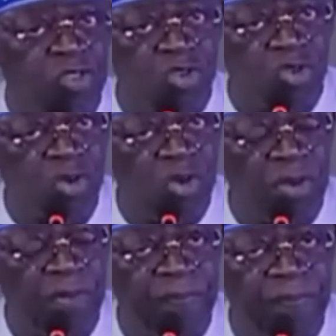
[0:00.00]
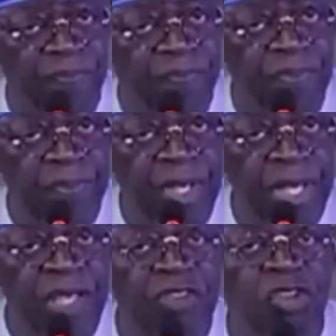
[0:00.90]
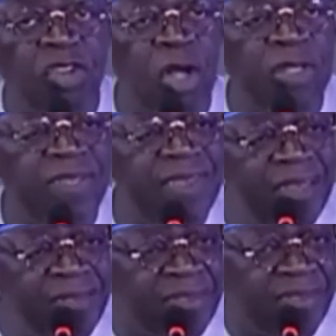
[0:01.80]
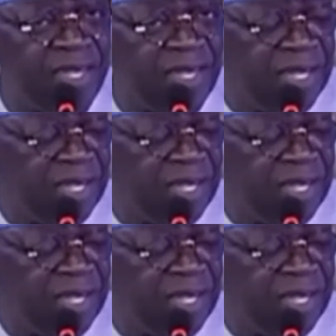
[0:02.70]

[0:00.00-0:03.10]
to, is not easy.